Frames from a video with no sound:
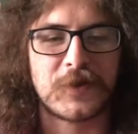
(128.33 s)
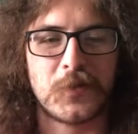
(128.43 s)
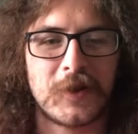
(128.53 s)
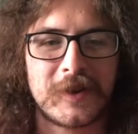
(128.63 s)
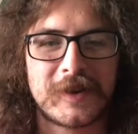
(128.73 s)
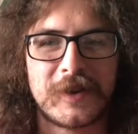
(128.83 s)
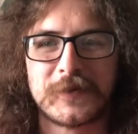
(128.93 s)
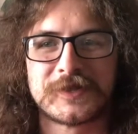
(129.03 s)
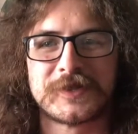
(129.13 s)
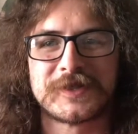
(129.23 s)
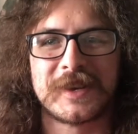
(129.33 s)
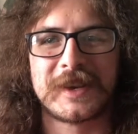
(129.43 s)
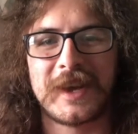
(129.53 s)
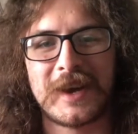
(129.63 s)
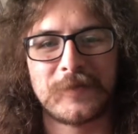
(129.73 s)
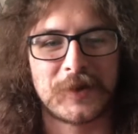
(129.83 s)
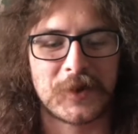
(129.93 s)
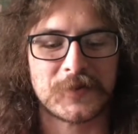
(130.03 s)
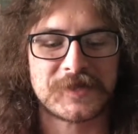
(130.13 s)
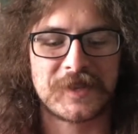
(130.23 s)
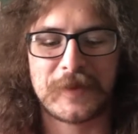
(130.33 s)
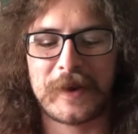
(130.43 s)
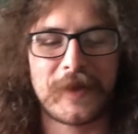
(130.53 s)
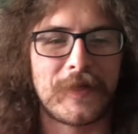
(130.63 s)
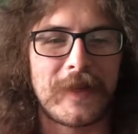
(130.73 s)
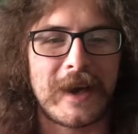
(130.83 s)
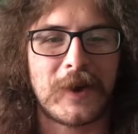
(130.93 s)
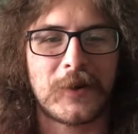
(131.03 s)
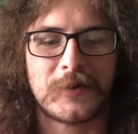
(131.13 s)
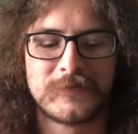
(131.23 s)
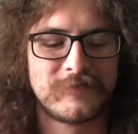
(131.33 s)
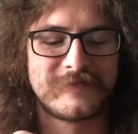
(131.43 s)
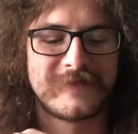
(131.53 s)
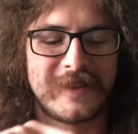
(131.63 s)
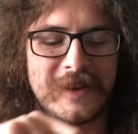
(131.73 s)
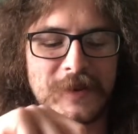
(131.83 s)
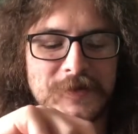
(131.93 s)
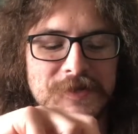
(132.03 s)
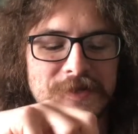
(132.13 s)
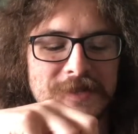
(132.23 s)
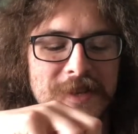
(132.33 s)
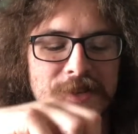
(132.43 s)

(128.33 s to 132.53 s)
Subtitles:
work, and he was just like, "Yeah, I'm gonna go see the band Thou," and I was just like,